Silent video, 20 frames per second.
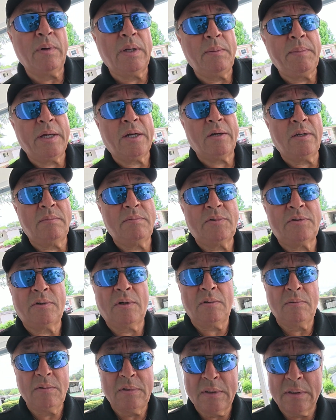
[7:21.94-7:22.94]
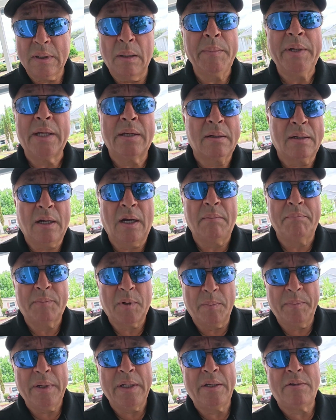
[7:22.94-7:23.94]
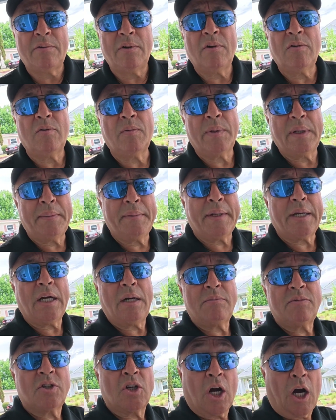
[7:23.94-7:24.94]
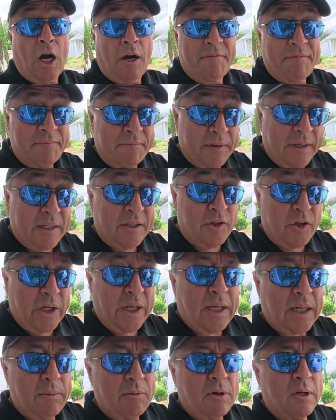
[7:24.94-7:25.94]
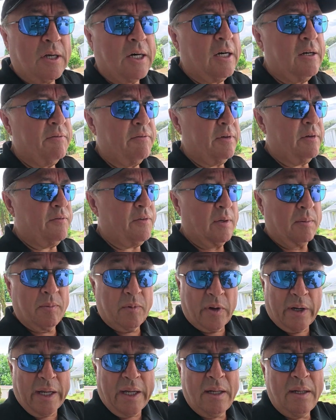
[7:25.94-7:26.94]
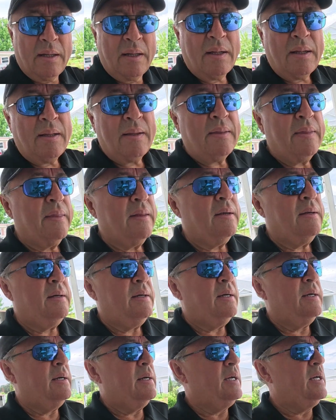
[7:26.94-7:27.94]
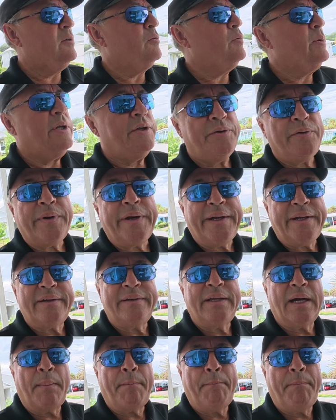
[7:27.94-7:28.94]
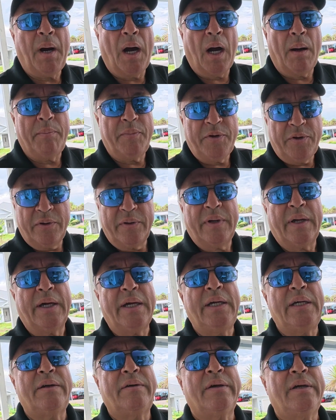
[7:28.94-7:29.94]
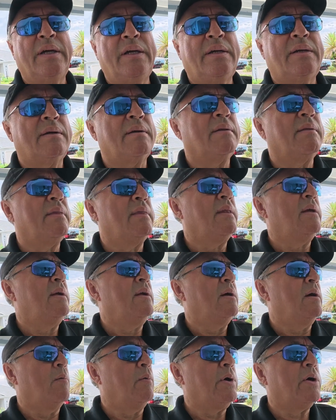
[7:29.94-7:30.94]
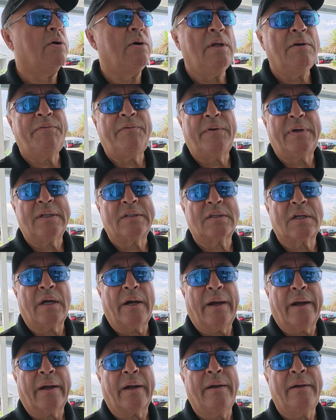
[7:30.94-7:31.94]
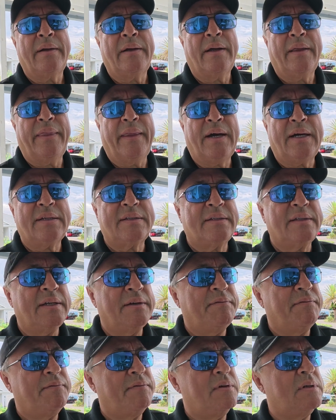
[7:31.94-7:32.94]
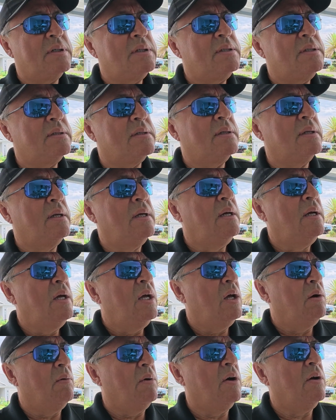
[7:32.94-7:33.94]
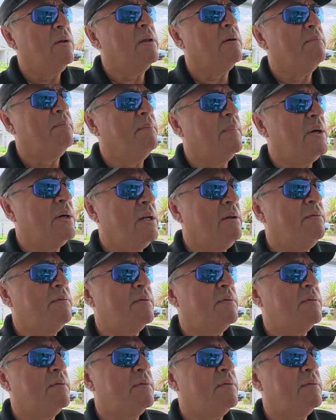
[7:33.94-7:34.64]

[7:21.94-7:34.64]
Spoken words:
when it becomes properly roast, when it becomes coffee, drinkable coffee from green, is when you hear that pop. You're gonna hear it here. We call it first crack, and that's the very